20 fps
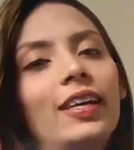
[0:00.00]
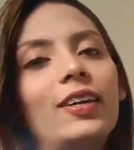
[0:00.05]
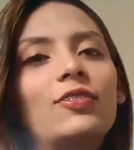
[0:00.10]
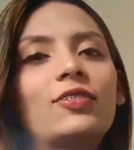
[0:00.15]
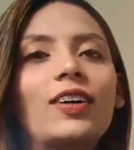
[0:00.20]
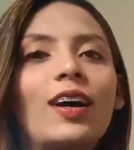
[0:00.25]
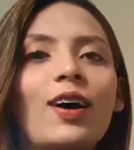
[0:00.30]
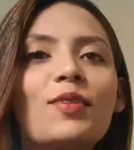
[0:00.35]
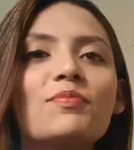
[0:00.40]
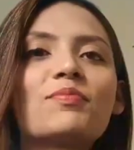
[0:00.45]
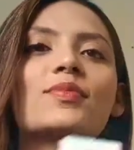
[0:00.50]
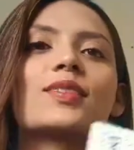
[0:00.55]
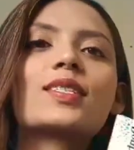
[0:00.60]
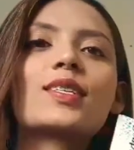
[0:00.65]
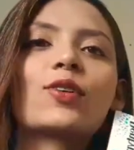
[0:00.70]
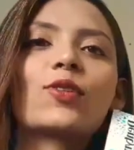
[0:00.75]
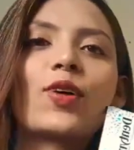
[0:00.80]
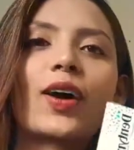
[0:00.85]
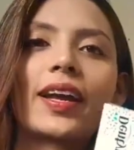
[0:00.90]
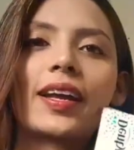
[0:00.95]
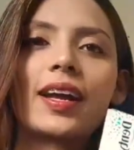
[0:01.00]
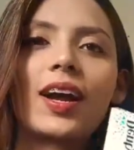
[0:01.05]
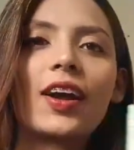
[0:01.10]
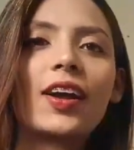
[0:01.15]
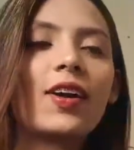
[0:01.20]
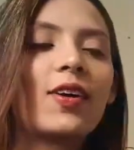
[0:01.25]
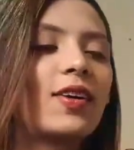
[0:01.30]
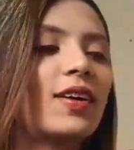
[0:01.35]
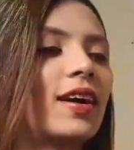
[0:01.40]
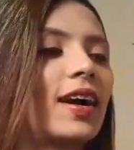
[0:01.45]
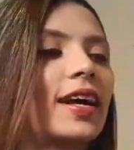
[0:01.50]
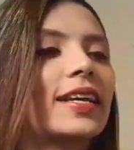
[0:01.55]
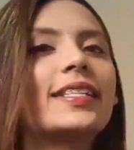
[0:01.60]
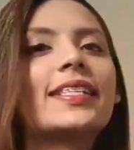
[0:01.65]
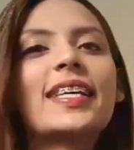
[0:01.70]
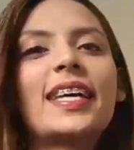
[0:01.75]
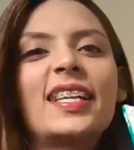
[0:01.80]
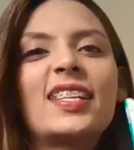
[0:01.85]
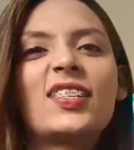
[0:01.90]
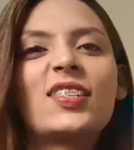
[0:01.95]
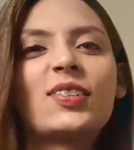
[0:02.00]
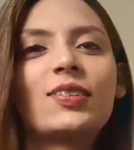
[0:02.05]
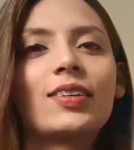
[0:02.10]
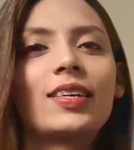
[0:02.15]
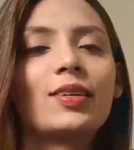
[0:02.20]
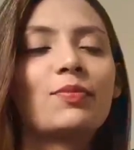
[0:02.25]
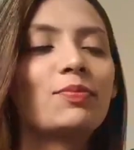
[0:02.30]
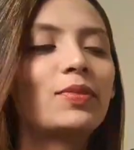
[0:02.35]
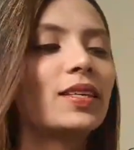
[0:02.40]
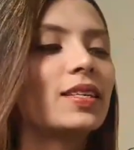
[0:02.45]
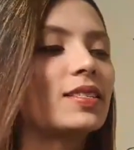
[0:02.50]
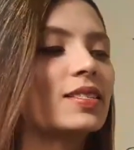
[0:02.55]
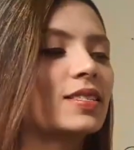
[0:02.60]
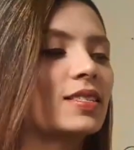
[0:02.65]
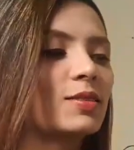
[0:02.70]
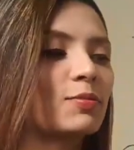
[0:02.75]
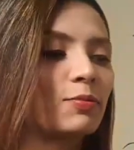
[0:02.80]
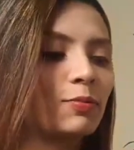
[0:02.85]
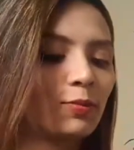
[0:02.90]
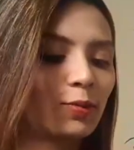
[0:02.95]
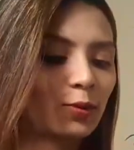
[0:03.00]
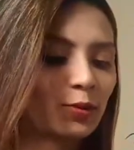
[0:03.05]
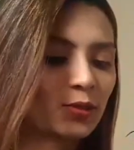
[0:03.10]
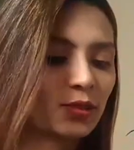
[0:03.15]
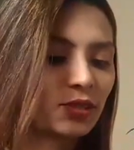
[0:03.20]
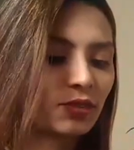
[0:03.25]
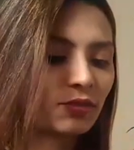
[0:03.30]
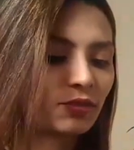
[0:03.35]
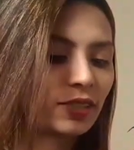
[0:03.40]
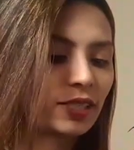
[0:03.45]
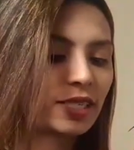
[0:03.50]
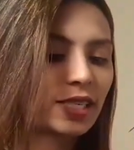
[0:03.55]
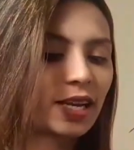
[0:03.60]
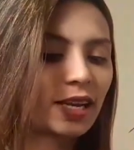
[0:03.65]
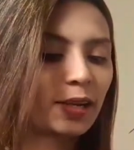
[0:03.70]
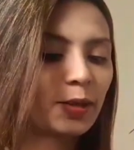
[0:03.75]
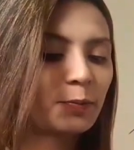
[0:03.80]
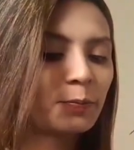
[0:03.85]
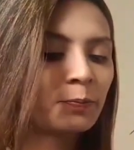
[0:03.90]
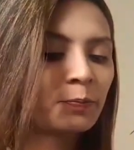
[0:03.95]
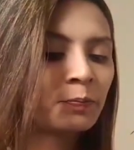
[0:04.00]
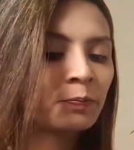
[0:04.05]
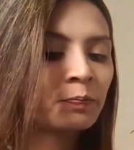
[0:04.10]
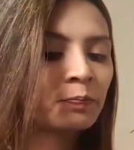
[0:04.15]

gum, so I tend to keep this most of the time.